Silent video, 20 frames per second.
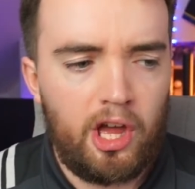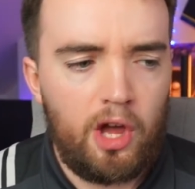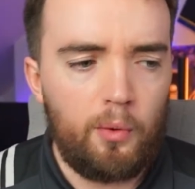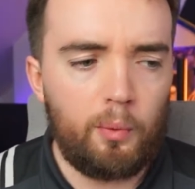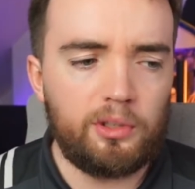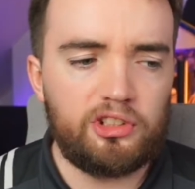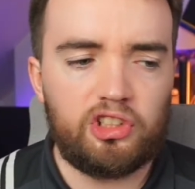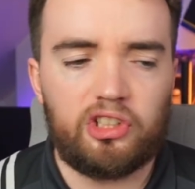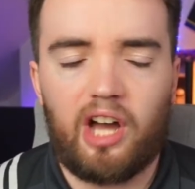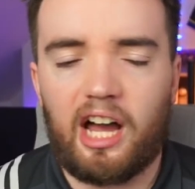
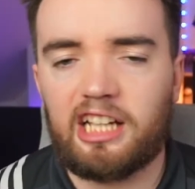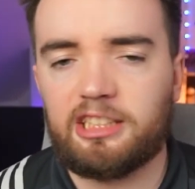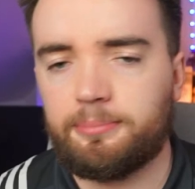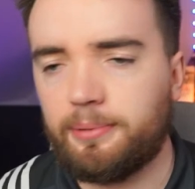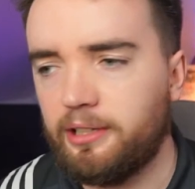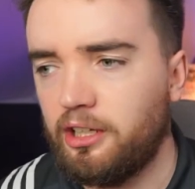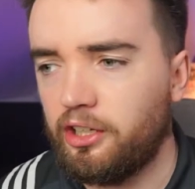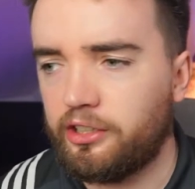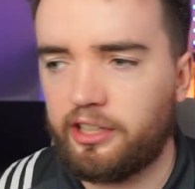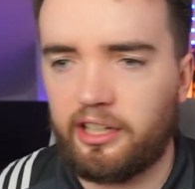Would you guys be
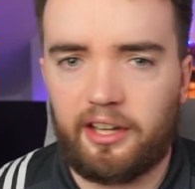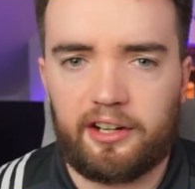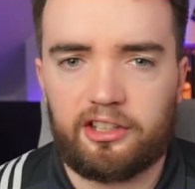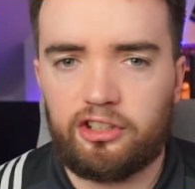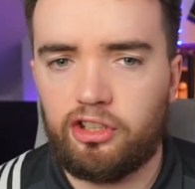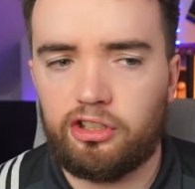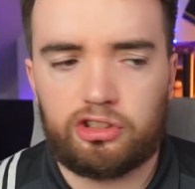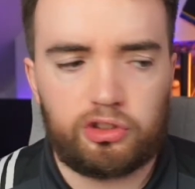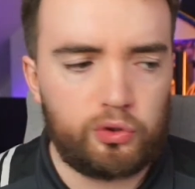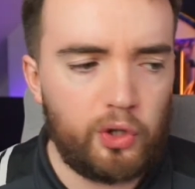looking at a
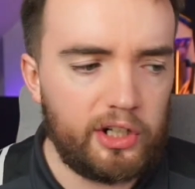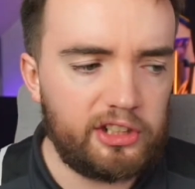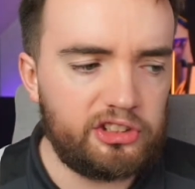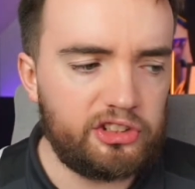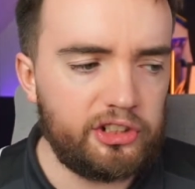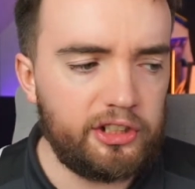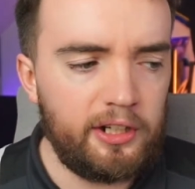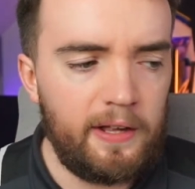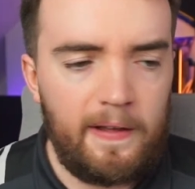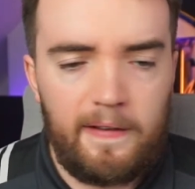new
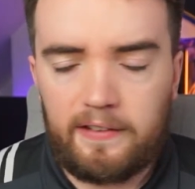structure?